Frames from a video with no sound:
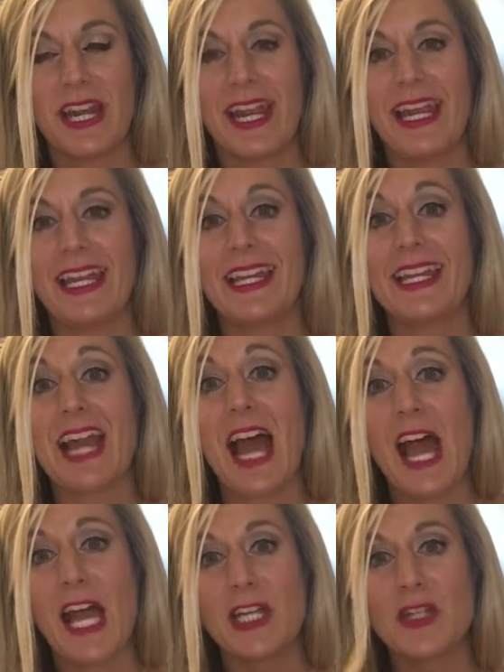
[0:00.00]
And
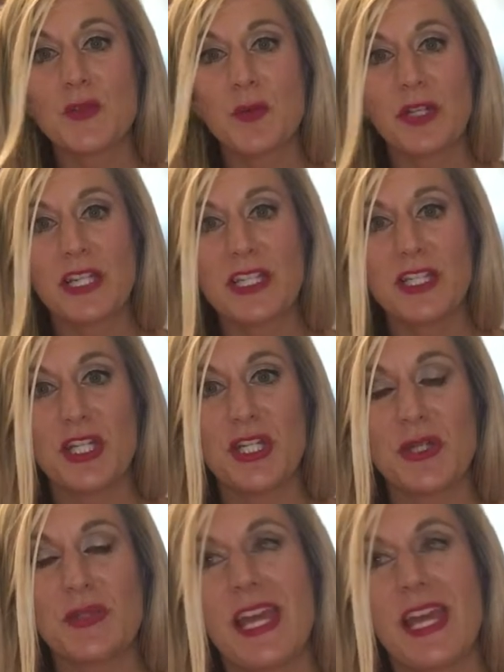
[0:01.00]
I just wanted to